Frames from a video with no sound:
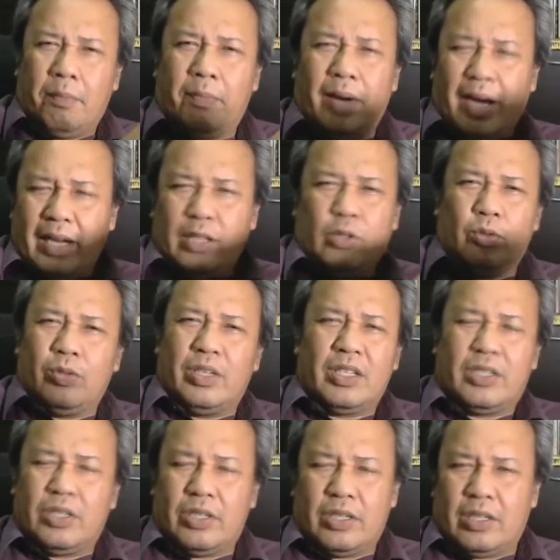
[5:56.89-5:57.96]
bind to
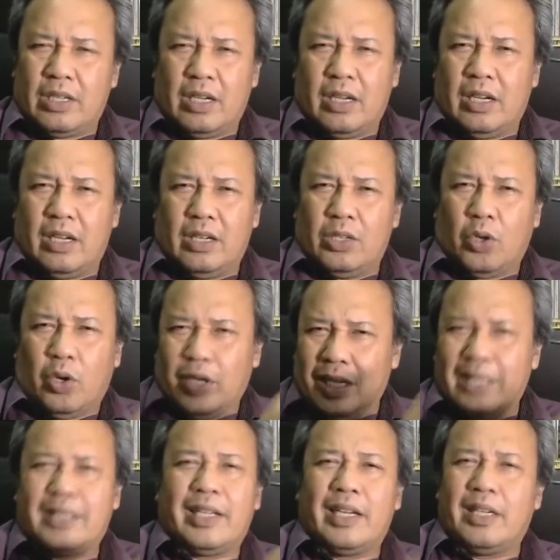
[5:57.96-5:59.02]
this
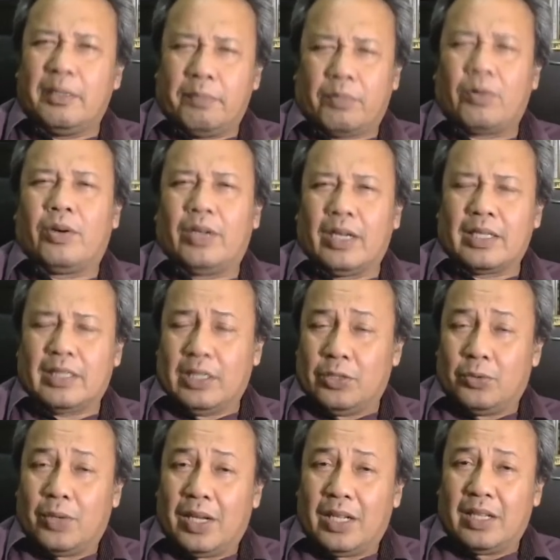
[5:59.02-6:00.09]
non-intended products
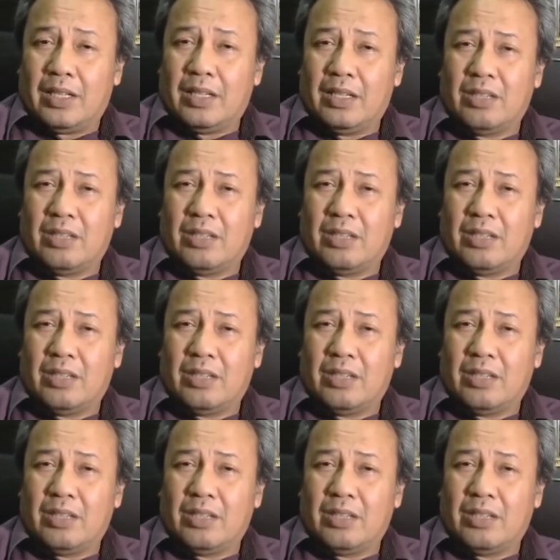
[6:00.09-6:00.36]
as well.